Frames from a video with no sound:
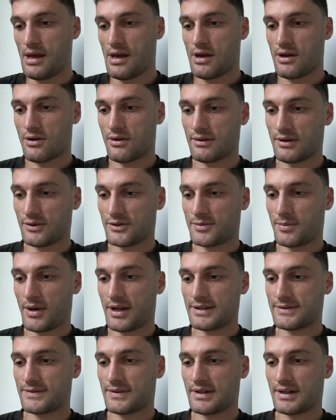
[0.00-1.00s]
good little
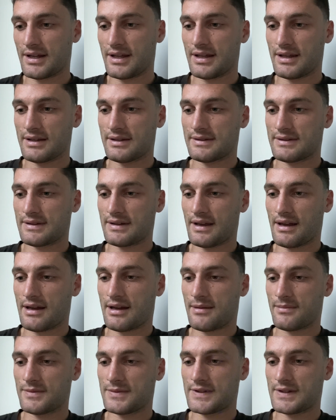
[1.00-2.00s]
spice for the legs.
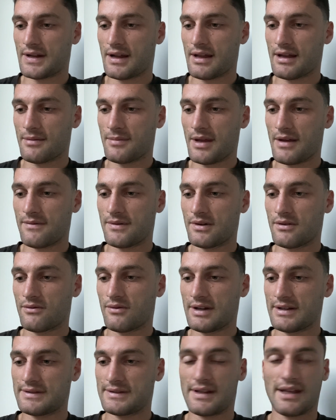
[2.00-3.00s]
Today I'm having a
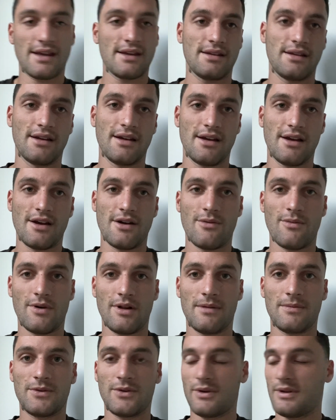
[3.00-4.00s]
rest day while
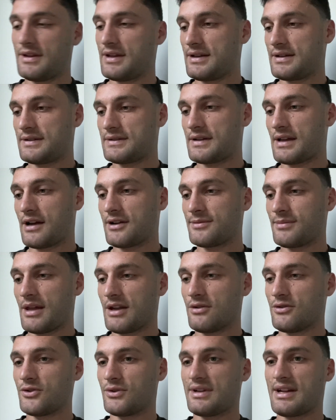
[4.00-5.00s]
I'm doing this. I was
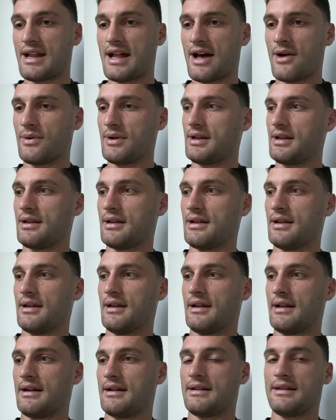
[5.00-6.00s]
planning on doing an hour.
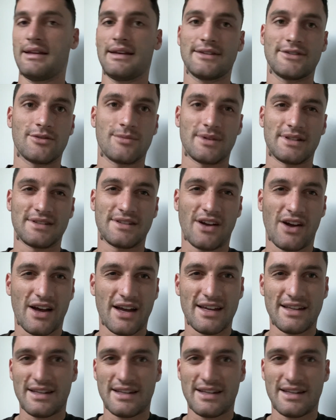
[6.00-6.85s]
Legs are a bit tired.